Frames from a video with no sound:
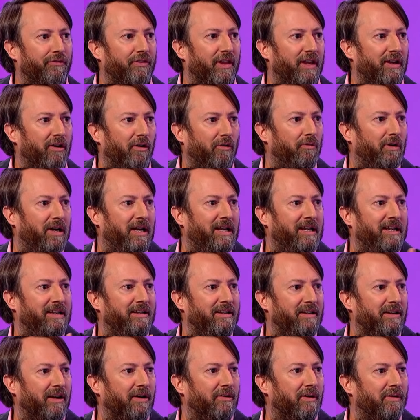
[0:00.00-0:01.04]
They're not really,
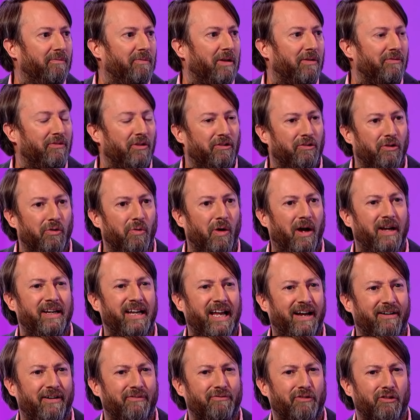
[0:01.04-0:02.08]
you know... I'm so, do I
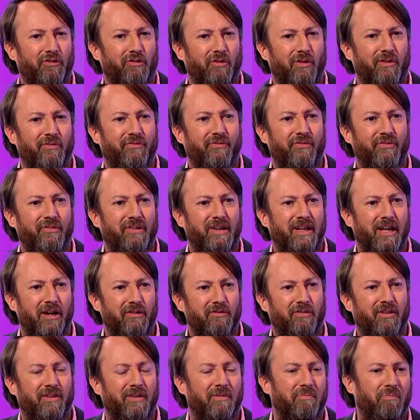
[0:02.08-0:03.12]
now have to sort of go
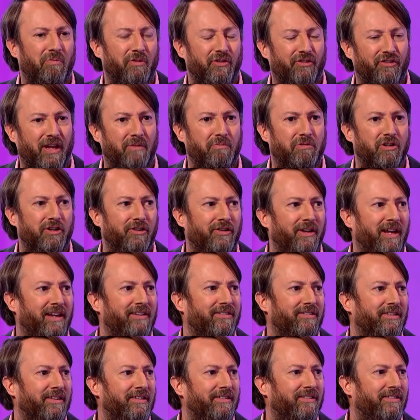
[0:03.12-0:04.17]
to the reception
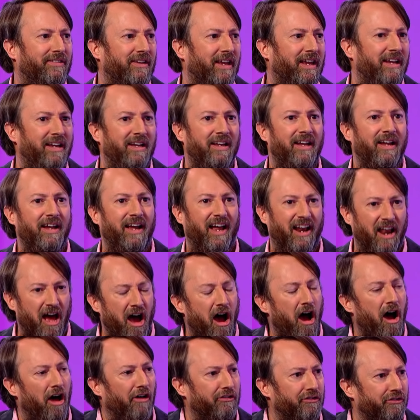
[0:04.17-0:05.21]
desk and say... and
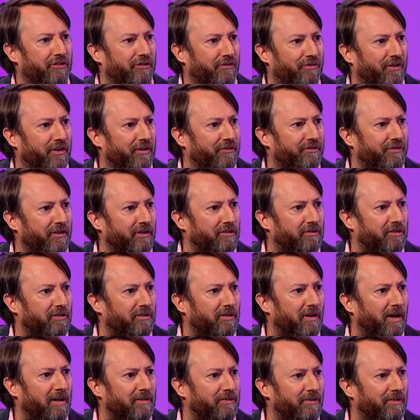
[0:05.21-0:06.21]
ask for the photograph?